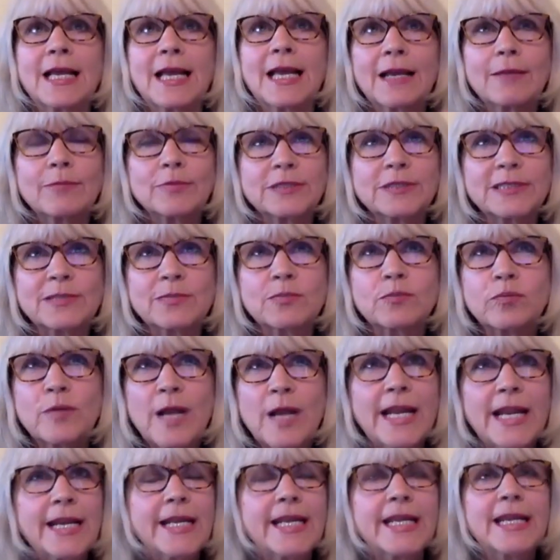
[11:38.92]
I was
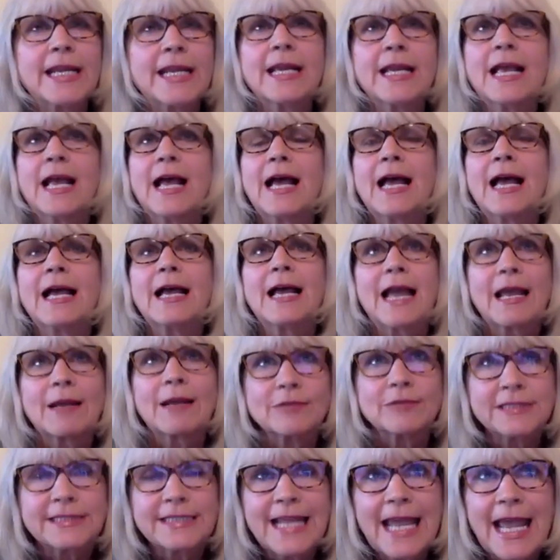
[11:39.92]
writing, I
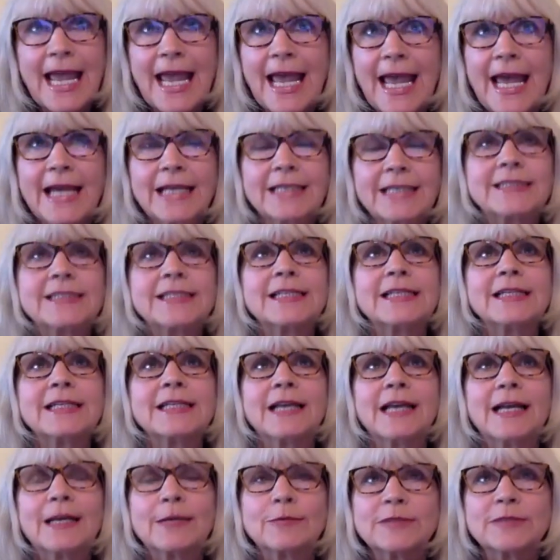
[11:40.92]
was
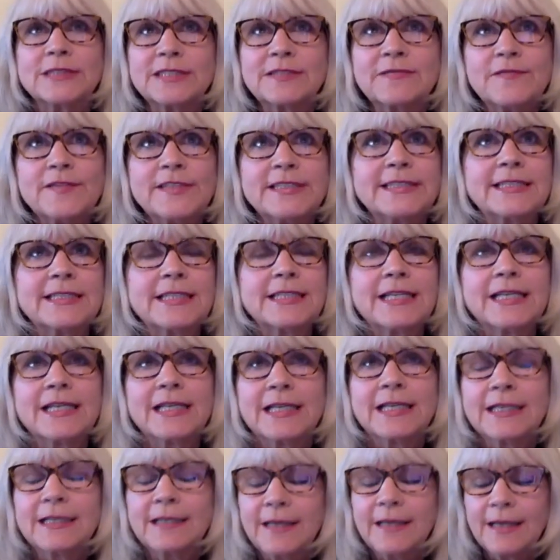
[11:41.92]
acting, I was
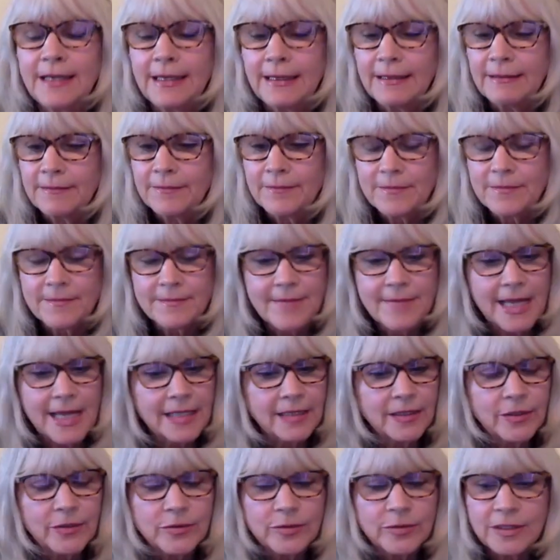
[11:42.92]
visiting
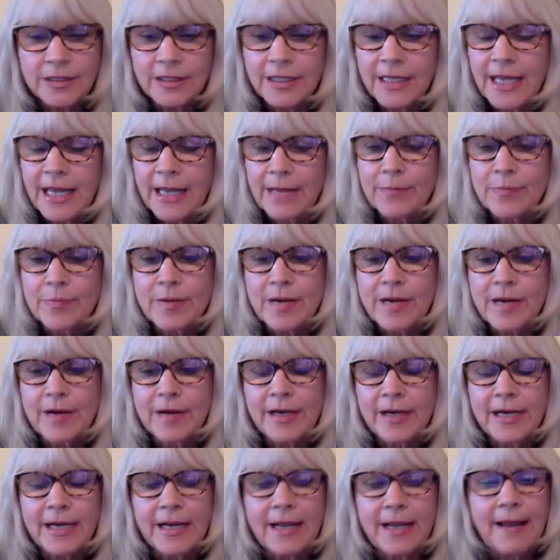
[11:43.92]
my local
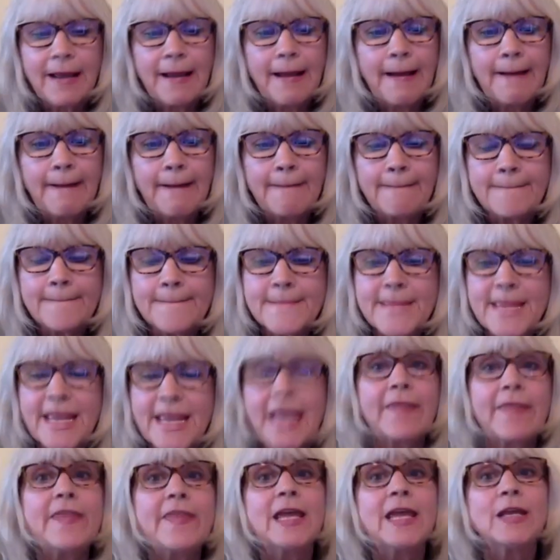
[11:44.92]
library. Um,
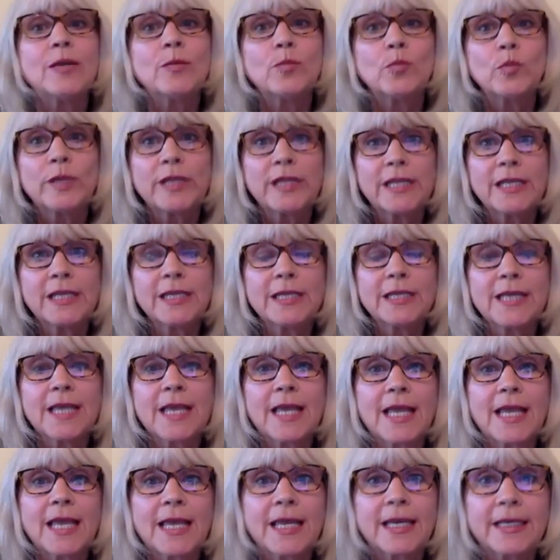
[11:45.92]
and then we
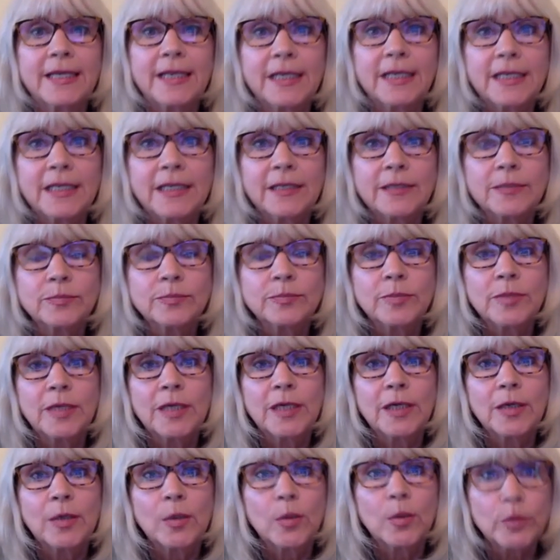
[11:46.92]
had our,
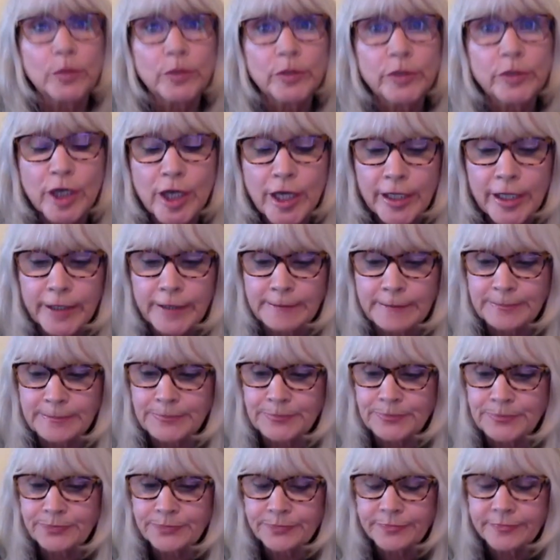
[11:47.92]
our older daughter.
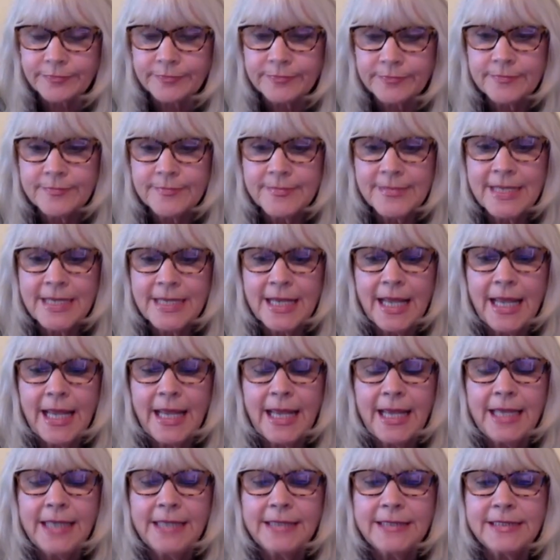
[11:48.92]

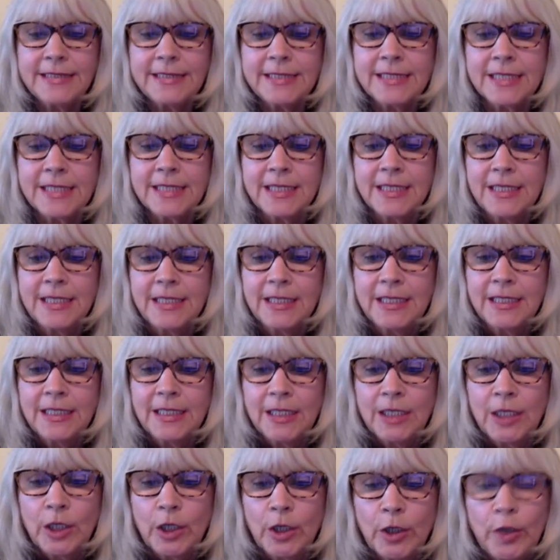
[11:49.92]
And
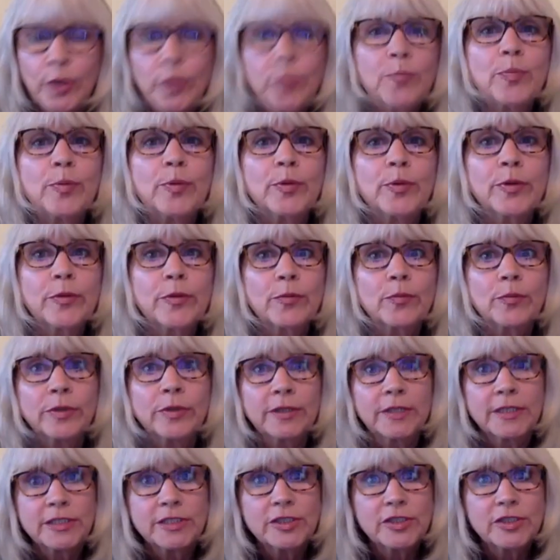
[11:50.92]
her birth
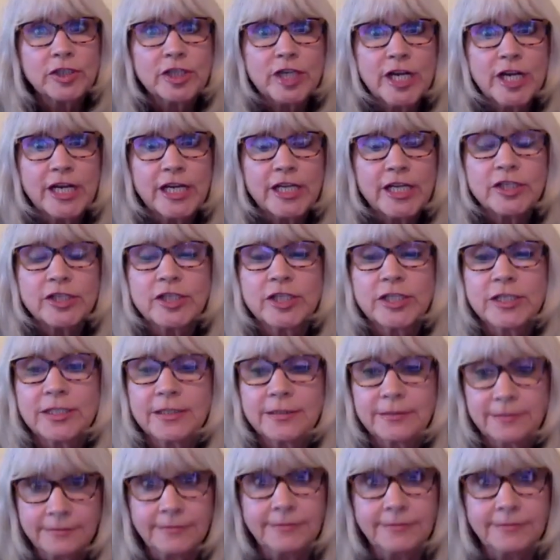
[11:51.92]
really changed